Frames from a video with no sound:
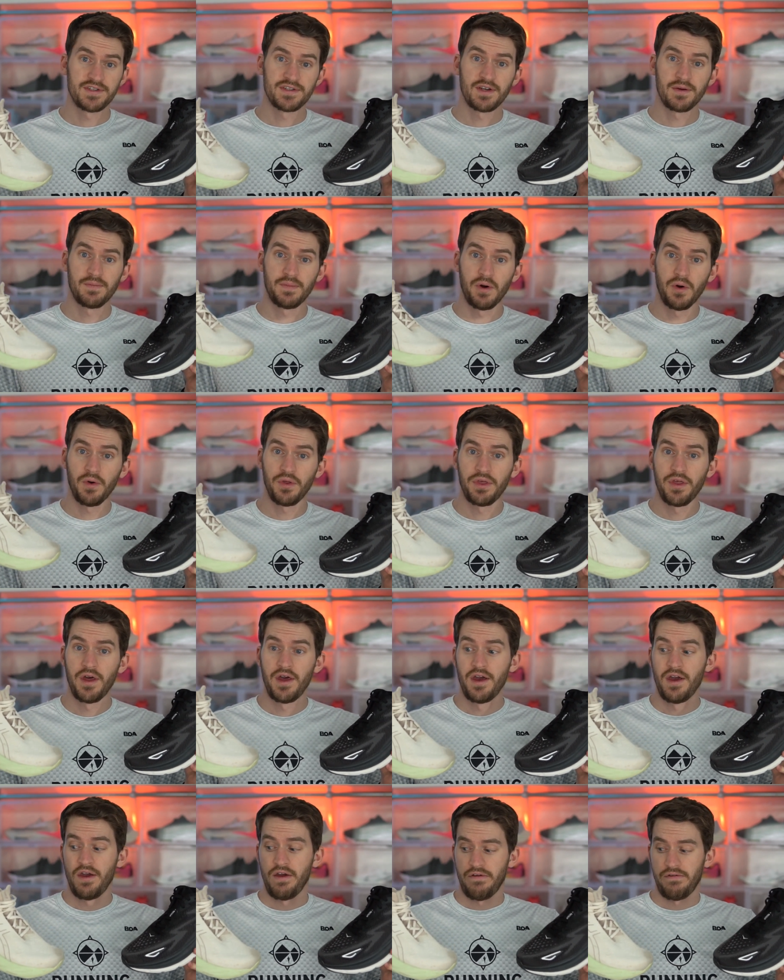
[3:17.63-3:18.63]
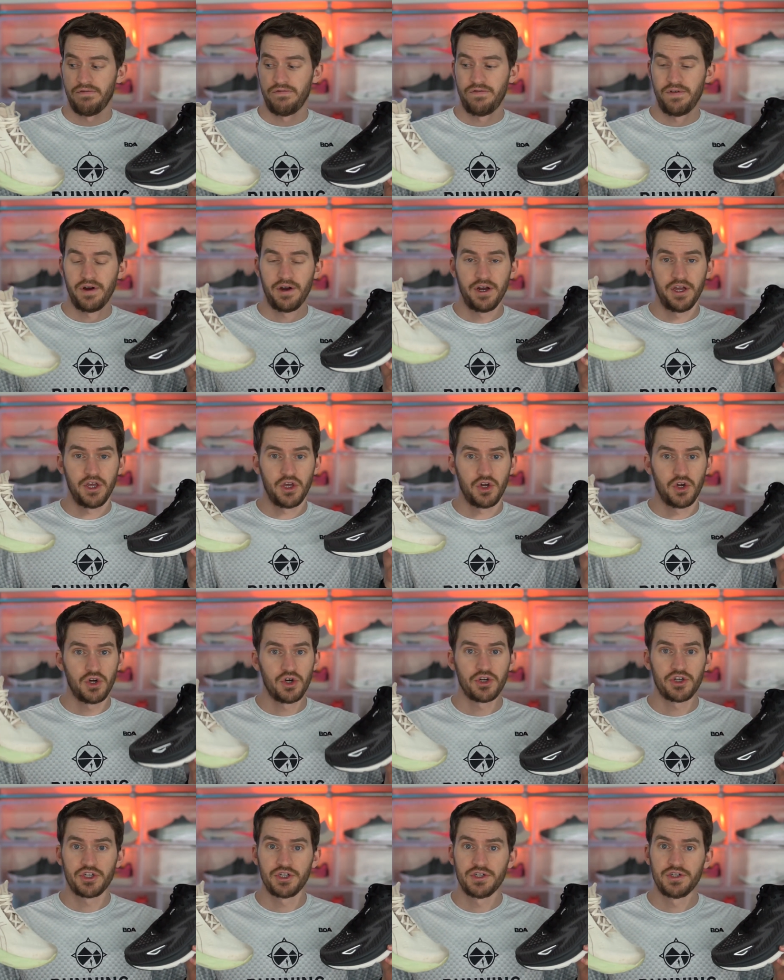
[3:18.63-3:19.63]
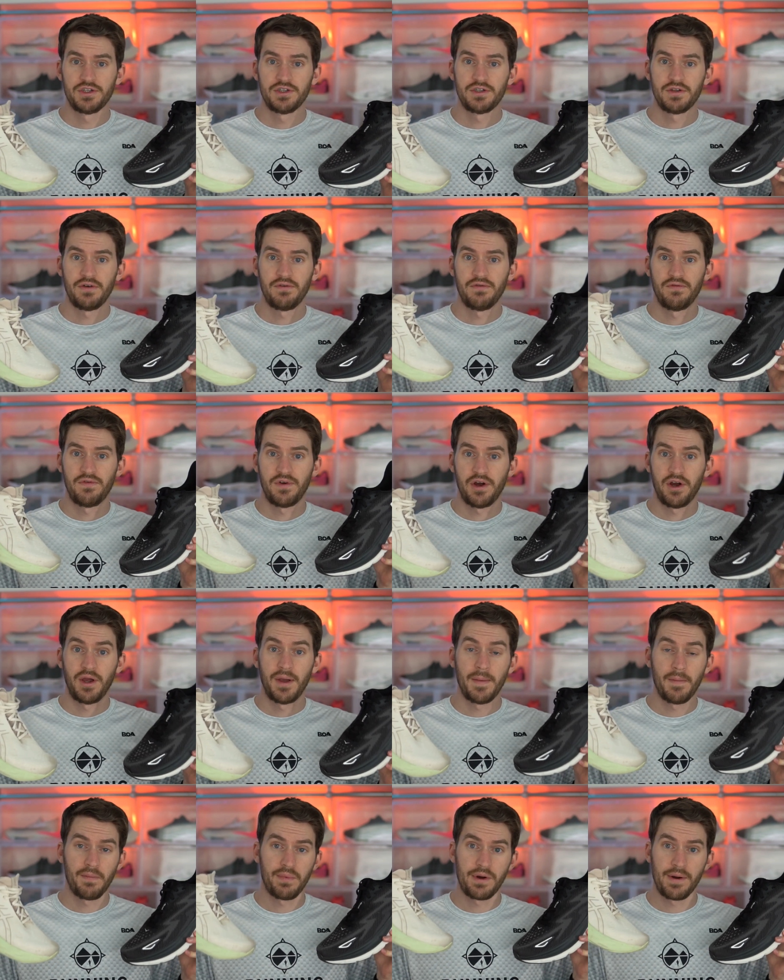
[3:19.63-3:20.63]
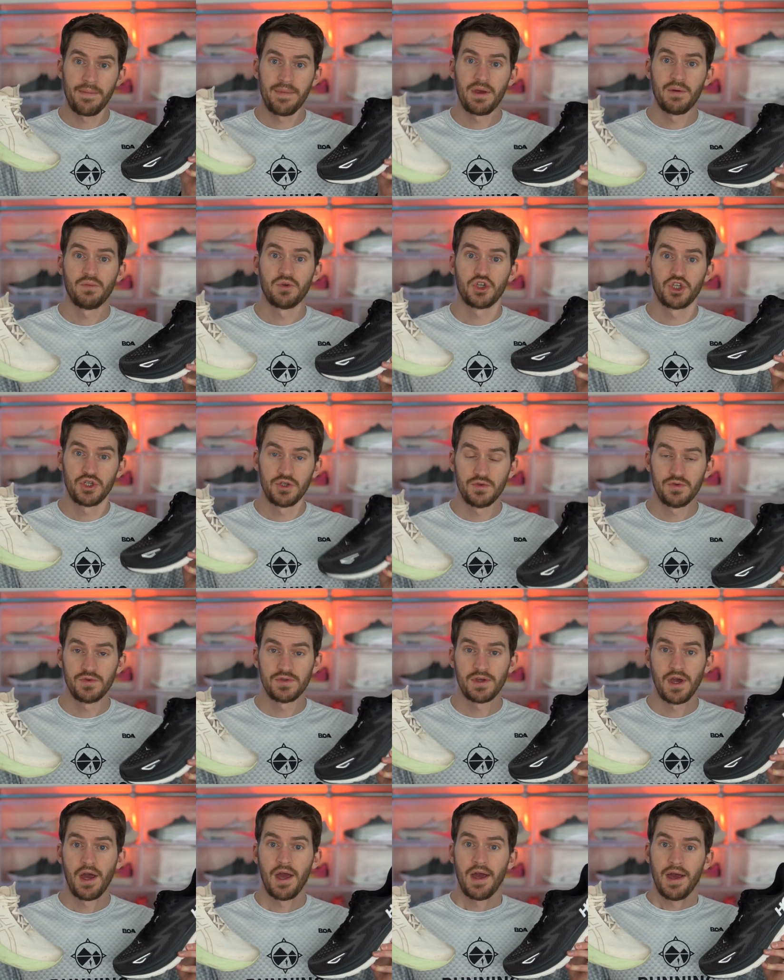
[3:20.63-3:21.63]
They're both very cushioned, very premium shoes.